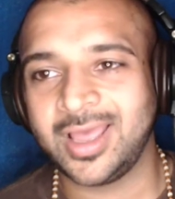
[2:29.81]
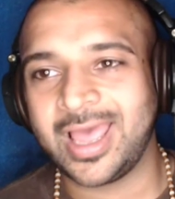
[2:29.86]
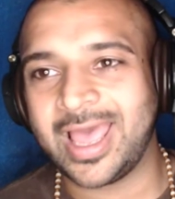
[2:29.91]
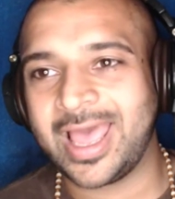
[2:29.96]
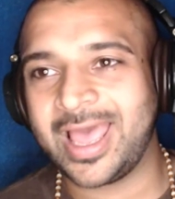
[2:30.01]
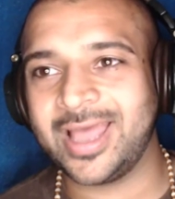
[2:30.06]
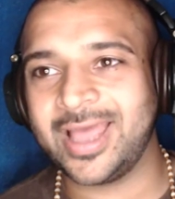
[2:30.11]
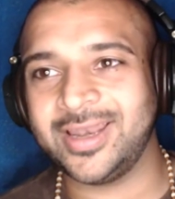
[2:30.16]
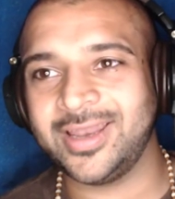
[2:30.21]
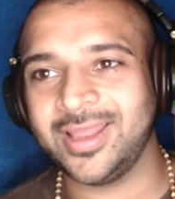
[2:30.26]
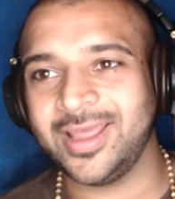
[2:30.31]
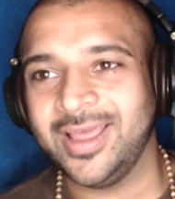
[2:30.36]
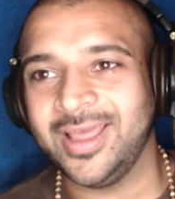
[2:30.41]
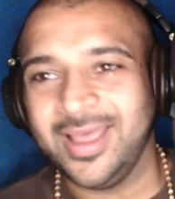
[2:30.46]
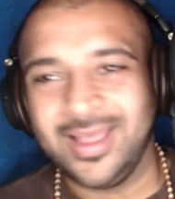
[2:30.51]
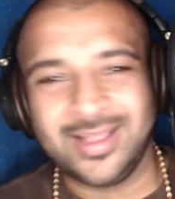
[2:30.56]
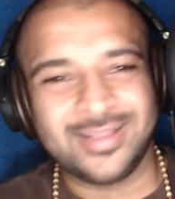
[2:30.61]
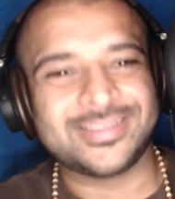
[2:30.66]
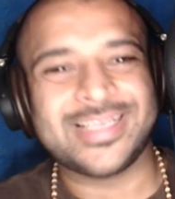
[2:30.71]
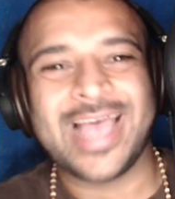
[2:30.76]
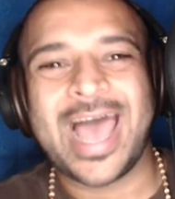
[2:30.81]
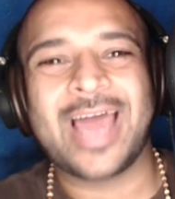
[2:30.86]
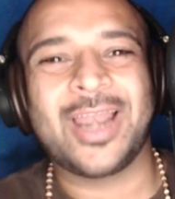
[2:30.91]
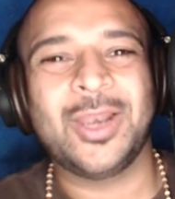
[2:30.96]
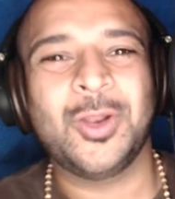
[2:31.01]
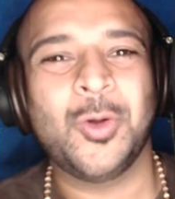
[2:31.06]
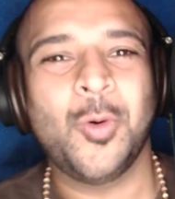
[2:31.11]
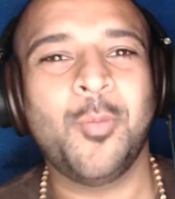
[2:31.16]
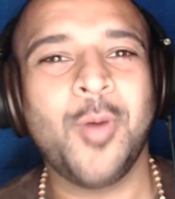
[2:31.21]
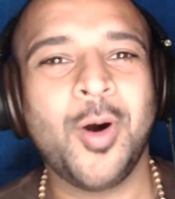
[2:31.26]
And to add a
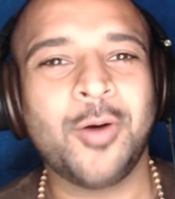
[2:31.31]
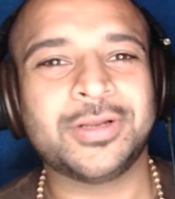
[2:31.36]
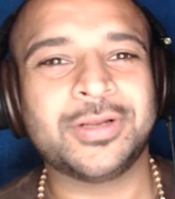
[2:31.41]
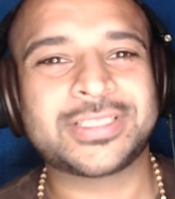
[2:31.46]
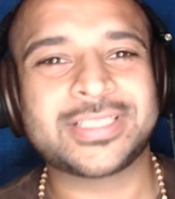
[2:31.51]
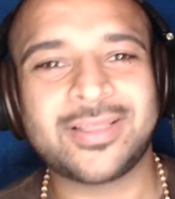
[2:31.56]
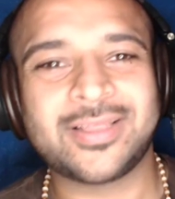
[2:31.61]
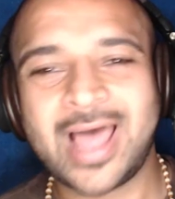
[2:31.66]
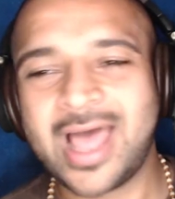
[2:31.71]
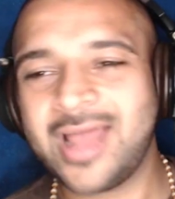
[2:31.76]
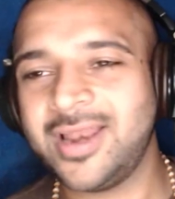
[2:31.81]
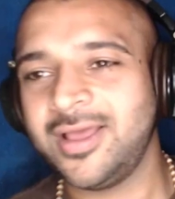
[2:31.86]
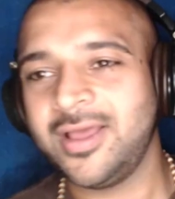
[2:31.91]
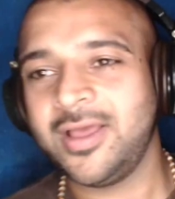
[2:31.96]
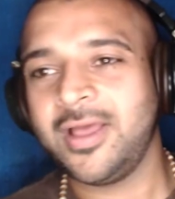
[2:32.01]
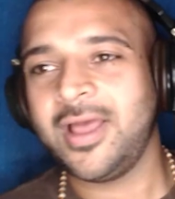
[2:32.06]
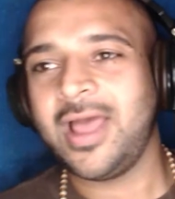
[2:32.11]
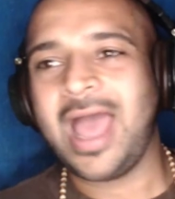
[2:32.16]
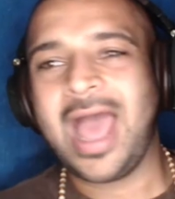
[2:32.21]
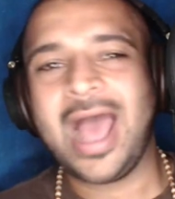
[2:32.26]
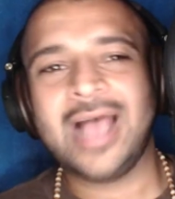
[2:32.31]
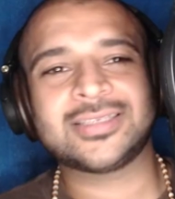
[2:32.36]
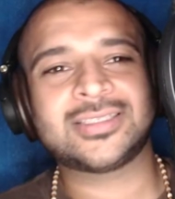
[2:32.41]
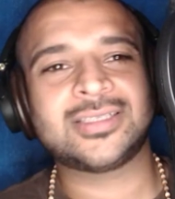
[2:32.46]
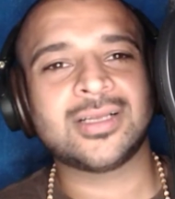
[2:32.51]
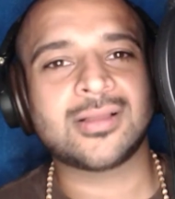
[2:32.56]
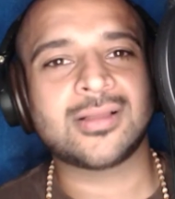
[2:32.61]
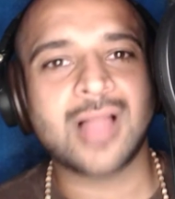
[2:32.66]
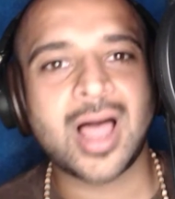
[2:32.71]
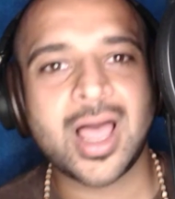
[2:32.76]
little bonus to that, ask
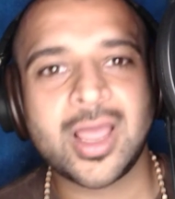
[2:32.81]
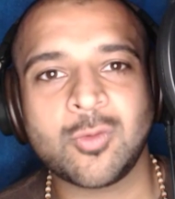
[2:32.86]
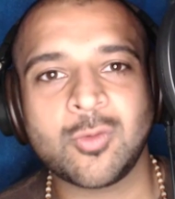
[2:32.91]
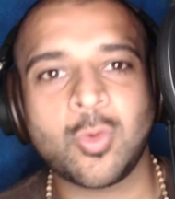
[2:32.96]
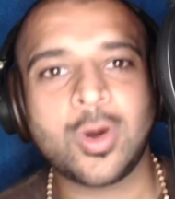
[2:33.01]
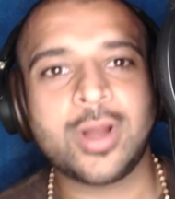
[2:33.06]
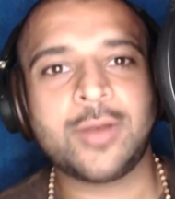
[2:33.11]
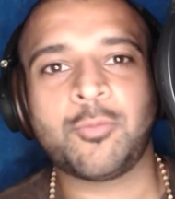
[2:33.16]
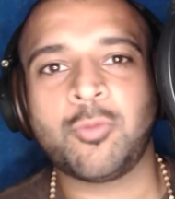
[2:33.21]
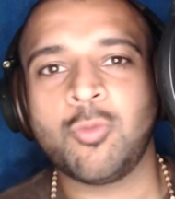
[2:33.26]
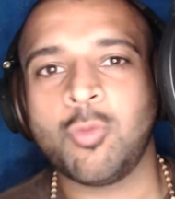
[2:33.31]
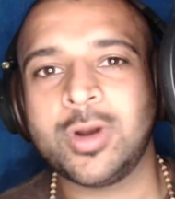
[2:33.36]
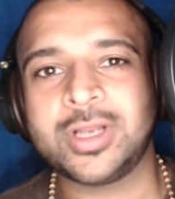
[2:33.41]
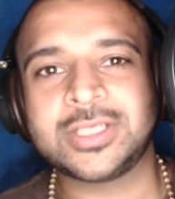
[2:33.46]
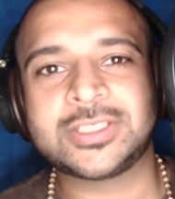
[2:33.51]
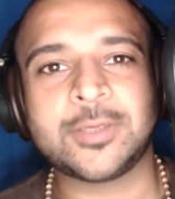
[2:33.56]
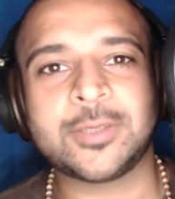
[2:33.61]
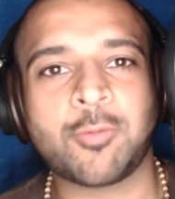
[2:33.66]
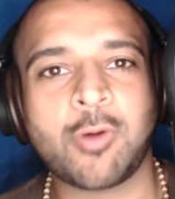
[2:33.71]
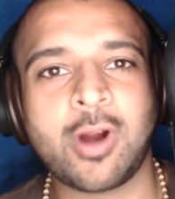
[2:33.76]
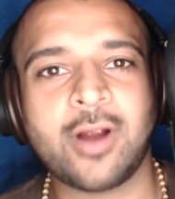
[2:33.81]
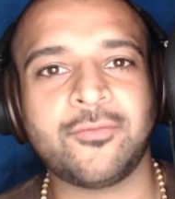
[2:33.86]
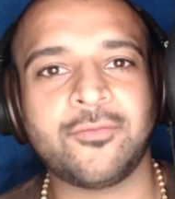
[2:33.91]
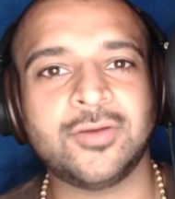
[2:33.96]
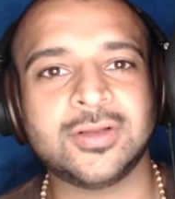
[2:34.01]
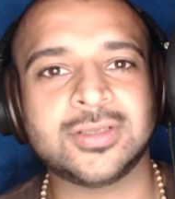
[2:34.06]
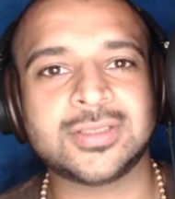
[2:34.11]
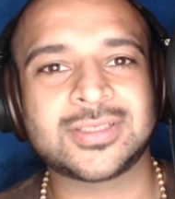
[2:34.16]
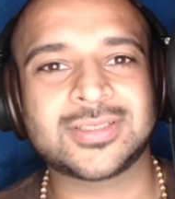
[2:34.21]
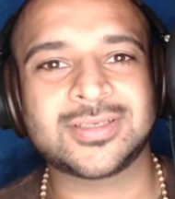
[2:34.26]
the client what is their
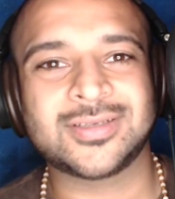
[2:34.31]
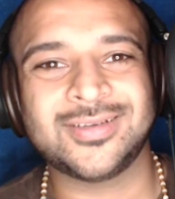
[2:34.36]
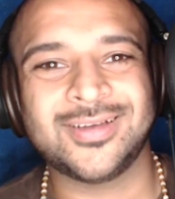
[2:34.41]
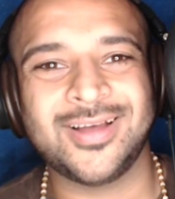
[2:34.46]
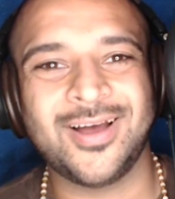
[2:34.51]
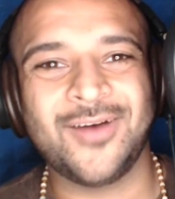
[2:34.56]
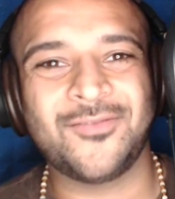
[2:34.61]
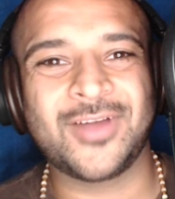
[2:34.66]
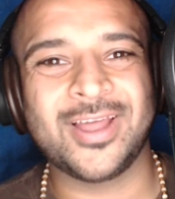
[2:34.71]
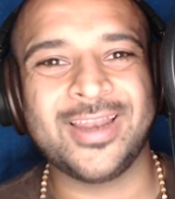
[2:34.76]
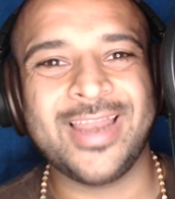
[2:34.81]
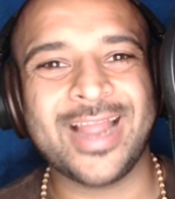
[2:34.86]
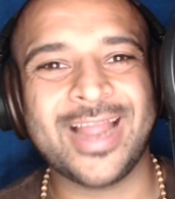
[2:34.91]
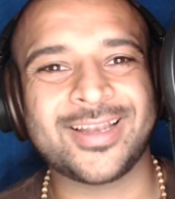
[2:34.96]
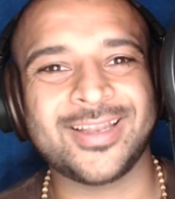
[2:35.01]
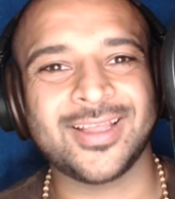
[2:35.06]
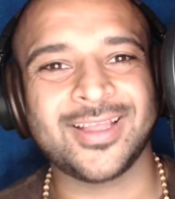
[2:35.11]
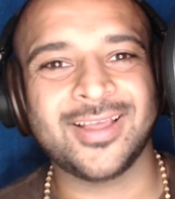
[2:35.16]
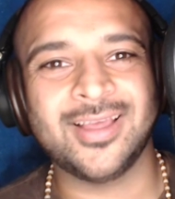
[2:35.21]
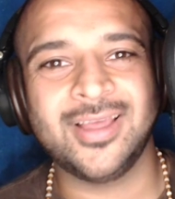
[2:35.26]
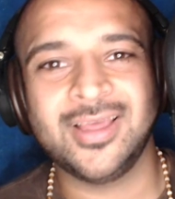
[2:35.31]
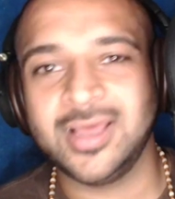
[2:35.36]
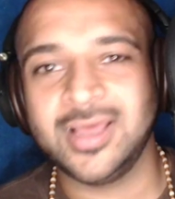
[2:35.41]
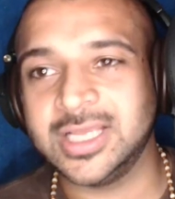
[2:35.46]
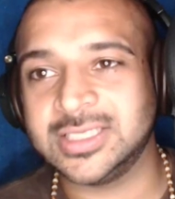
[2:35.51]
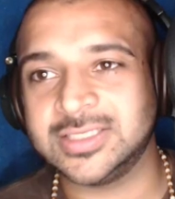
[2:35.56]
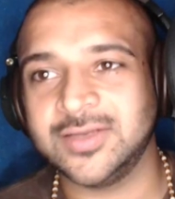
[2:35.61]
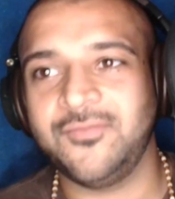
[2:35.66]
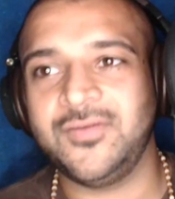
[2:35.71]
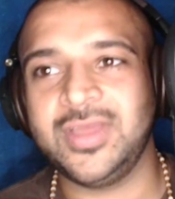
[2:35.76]
preference of connecting.
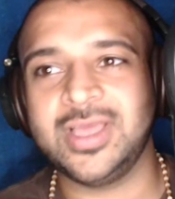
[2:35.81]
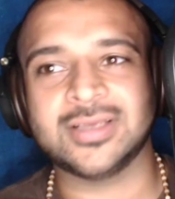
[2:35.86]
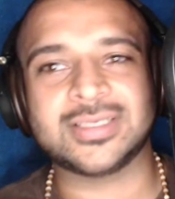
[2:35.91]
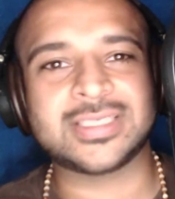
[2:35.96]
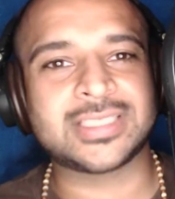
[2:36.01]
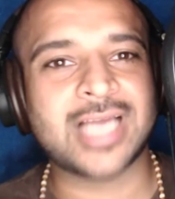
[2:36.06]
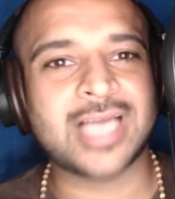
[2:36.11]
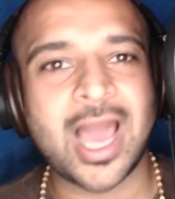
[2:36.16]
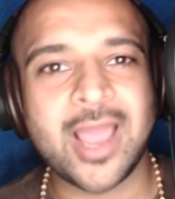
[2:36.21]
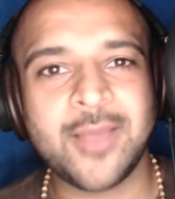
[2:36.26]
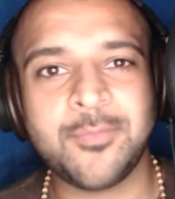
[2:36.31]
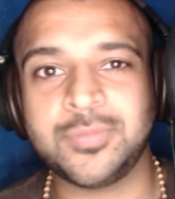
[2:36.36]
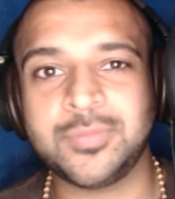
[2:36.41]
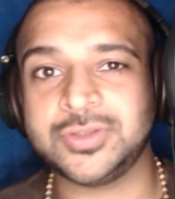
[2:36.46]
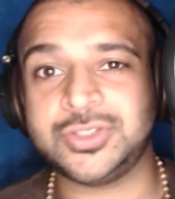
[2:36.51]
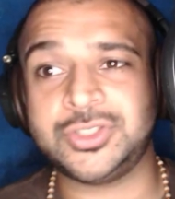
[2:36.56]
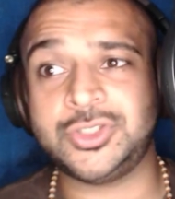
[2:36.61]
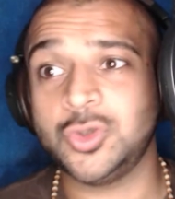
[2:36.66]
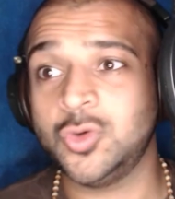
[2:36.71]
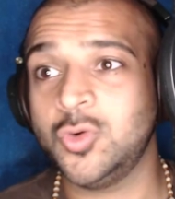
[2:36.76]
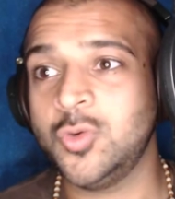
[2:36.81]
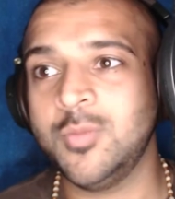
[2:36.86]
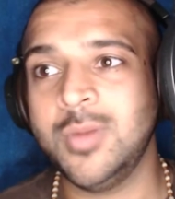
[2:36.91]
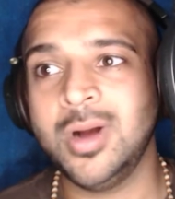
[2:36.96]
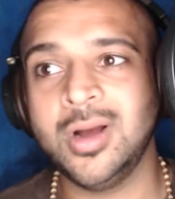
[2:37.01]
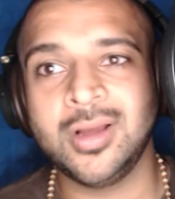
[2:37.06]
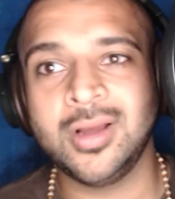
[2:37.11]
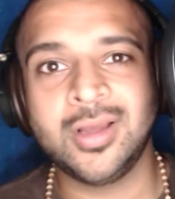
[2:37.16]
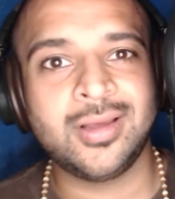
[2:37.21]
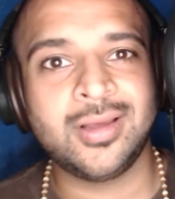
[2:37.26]
Is it via Skype, Zoom,
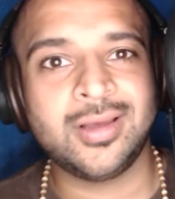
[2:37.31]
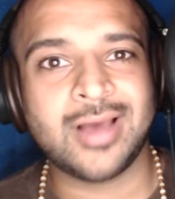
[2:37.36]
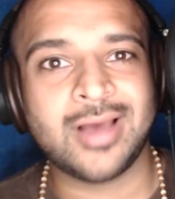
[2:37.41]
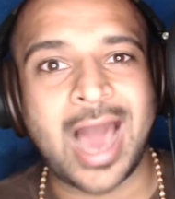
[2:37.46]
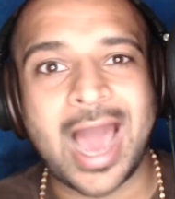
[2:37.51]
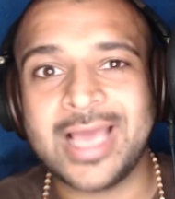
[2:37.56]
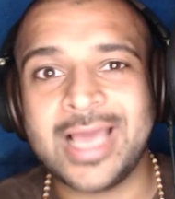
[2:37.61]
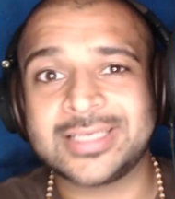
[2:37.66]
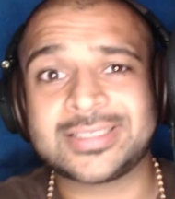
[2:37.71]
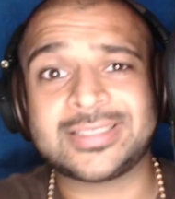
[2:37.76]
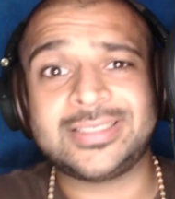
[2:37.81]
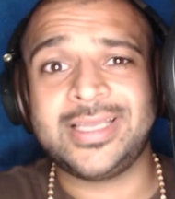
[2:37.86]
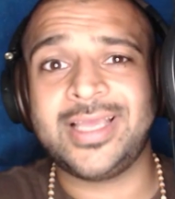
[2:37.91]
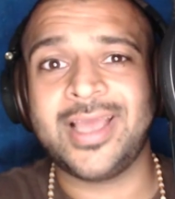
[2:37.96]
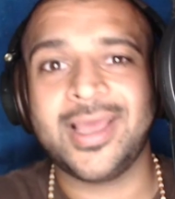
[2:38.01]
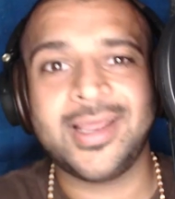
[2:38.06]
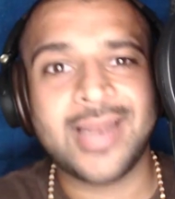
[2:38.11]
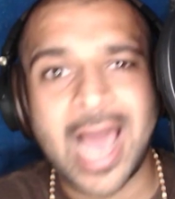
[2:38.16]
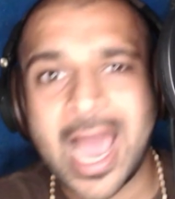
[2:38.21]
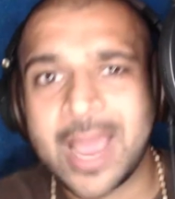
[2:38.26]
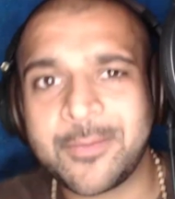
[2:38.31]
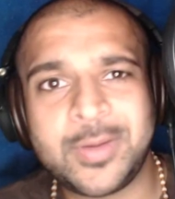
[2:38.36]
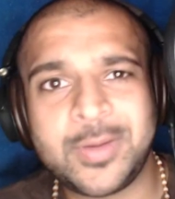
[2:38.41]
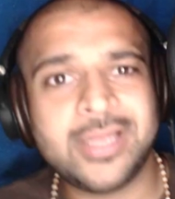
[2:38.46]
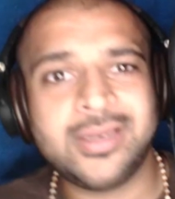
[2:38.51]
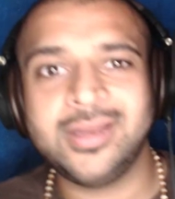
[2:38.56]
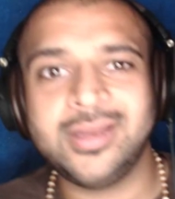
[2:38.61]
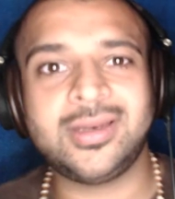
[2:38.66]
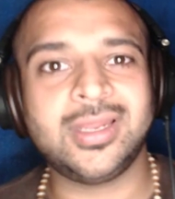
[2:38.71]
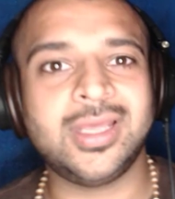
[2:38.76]
ISDN,
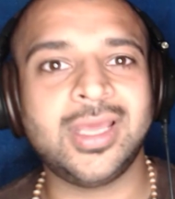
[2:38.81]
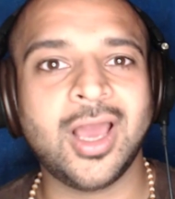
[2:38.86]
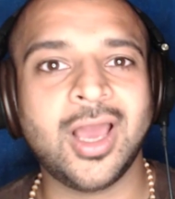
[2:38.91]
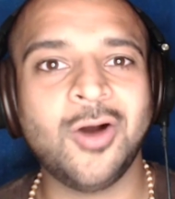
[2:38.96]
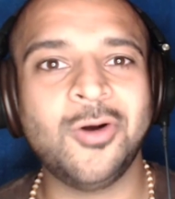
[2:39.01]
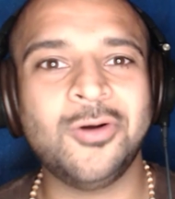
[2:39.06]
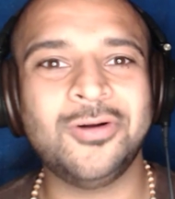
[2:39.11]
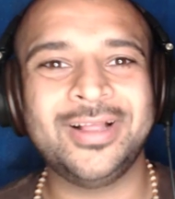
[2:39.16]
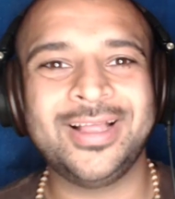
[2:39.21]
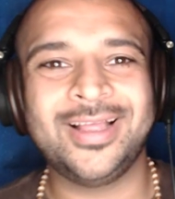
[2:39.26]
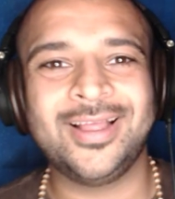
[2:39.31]
iPDTL?